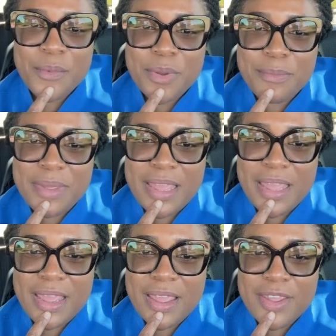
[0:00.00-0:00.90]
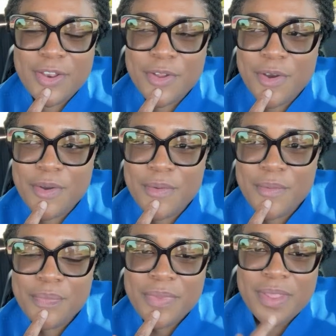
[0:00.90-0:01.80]
would be, you know,
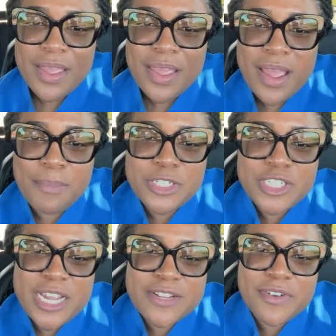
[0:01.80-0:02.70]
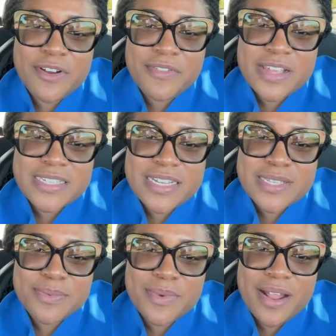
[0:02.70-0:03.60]
appreciative of this
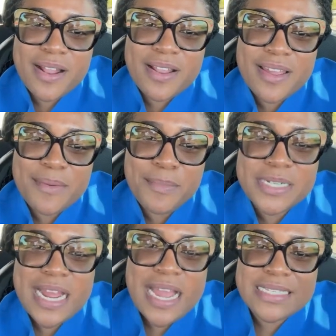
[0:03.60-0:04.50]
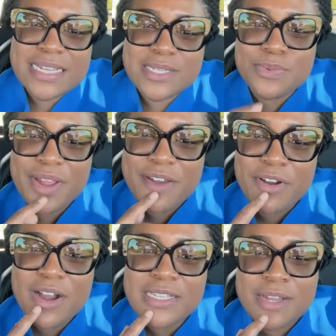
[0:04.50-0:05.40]
as well. Pretty Eyes says, would you
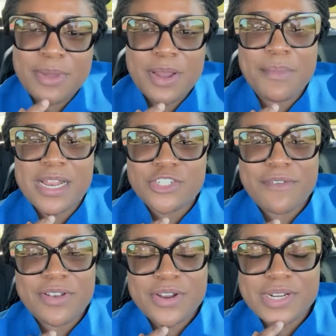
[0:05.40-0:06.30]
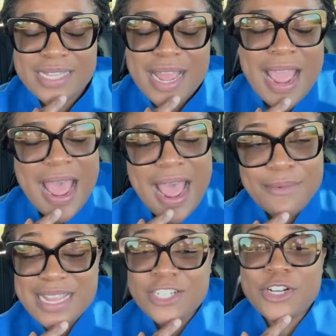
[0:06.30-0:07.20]
ever consider becoming a travel nurse? I
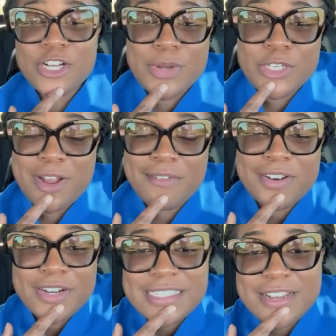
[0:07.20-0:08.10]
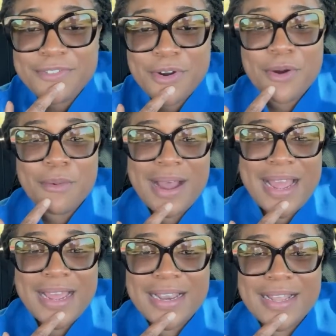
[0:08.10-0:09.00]
was actually doing travel nursing for a
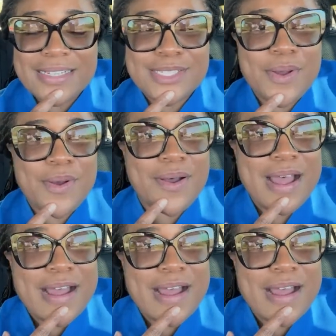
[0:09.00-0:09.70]
while. So